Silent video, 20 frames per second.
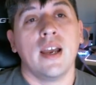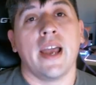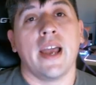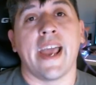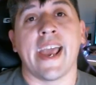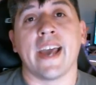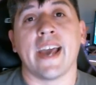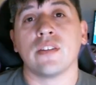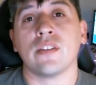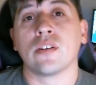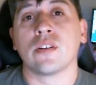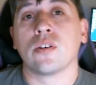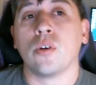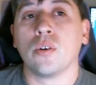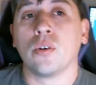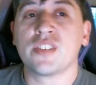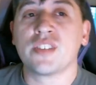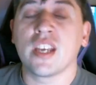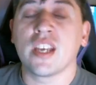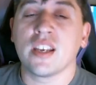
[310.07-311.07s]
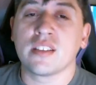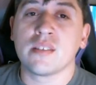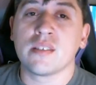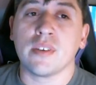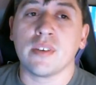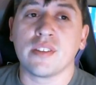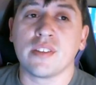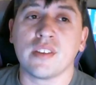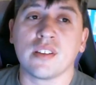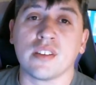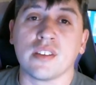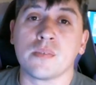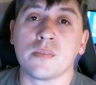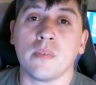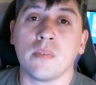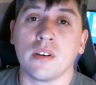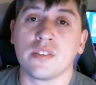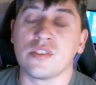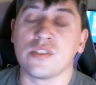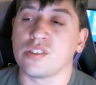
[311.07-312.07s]
and the goal to get to Mythic this
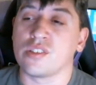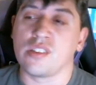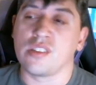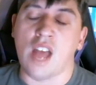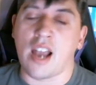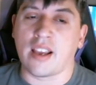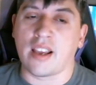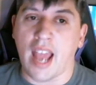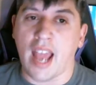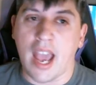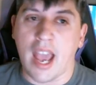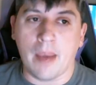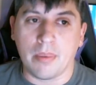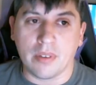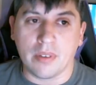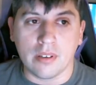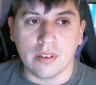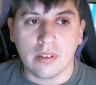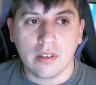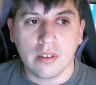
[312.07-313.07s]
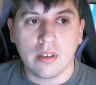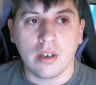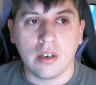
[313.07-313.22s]
month is just not going to happen.